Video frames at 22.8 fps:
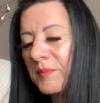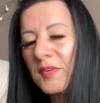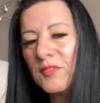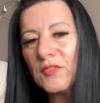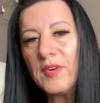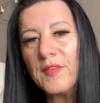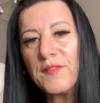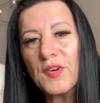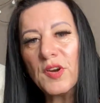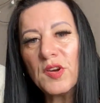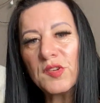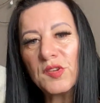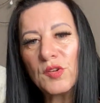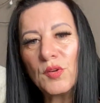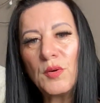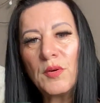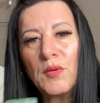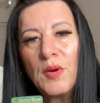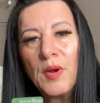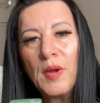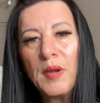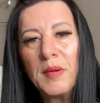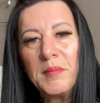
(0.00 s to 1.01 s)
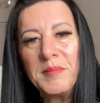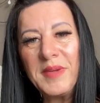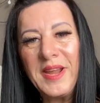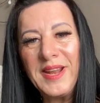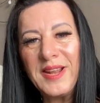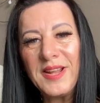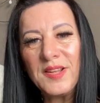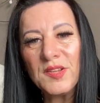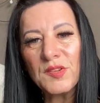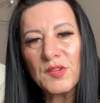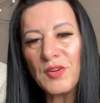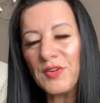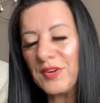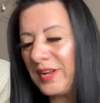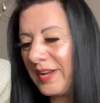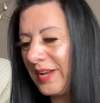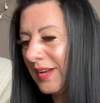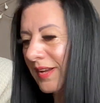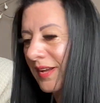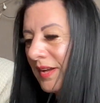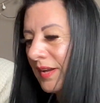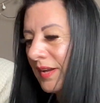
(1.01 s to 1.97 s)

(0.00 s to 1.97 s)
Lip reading: reversal meanings on it.